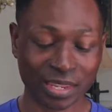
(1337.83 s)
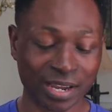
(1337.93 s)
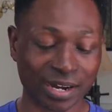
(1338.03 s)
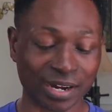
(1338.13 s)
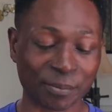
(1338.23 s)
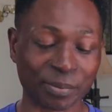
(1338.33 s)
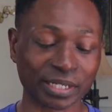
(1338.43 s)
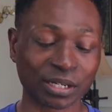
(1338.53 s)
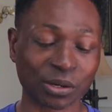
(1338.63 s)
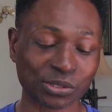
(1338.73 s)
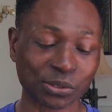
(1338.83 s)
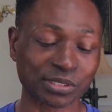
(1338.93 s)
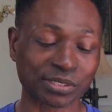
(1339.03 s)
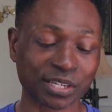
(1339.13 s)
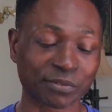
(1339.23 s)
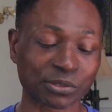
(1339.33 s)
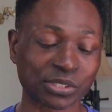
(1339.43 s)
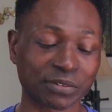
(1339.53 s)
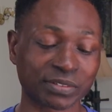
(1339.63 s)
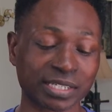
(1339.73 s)
Uh, but it goes on to say, verse
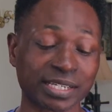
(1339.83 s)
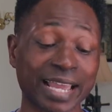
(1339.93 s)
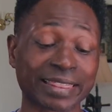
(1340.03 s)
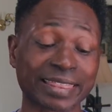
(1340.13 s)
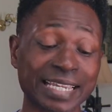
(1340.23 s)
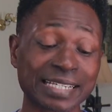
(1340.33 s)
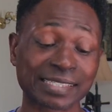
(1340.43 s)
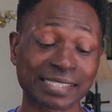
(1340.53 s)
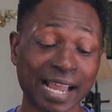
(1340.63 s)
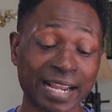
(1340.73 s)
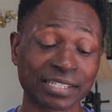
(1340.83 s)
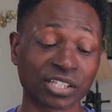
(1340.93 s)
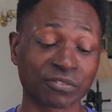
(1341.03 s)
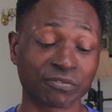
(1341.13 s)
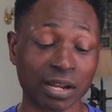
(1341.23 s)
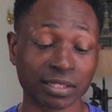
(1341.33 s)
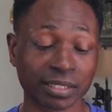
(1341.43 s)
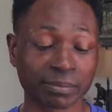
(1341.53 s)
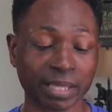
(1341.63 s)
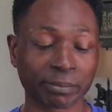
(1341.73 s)
17, and these signs shall follow
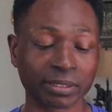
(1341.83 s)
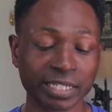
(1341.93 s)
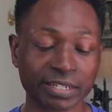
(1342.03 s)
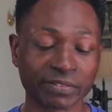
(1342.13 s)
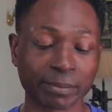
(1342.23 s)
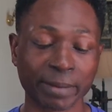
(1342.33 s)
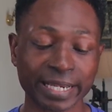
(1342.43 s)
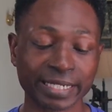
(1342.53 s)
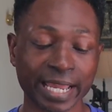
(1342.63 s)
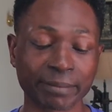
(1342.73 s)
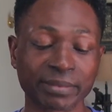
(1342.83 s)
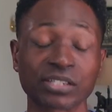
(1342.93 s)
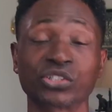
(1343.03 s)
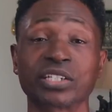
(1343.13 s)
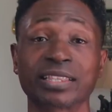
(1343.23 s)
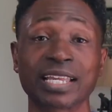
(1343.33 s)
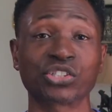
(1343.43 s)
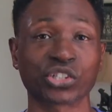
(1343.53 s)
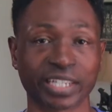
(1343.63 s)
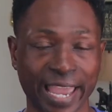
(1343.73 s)
them that believe in my name, that should, they
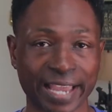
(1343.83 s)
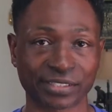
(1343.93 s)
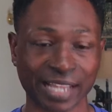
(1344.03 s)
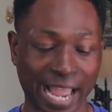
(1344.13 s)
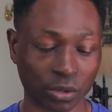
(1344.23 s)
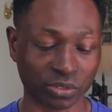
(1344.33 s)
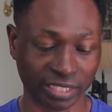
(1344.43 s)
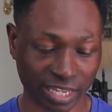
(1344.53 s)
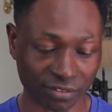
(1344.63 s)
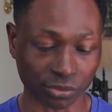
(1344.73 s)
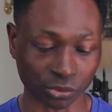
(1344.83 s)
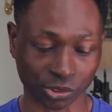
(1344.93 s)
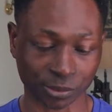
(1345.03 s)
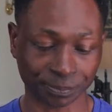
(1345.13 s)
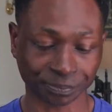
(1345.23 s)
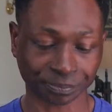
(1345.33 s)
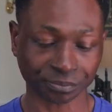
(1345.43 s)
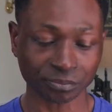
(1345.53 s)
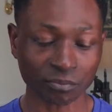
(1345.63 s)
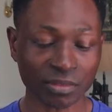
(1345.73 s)
should cast out devils,
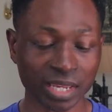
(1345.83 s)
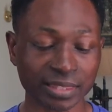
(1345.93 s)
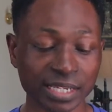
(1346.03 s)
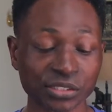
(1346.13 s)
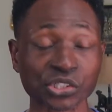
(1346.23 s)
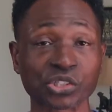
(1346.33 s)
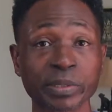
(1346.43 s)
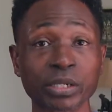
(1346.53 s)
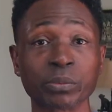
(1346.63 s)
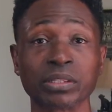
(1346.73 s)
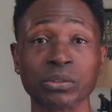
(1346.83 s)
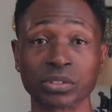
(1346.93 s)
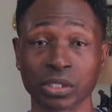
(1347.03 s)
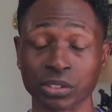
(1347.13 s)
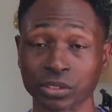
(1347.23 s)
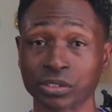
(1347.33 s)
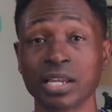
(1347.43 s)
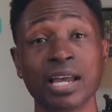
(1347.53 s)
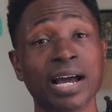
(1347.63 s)
and they should speak with new tongues.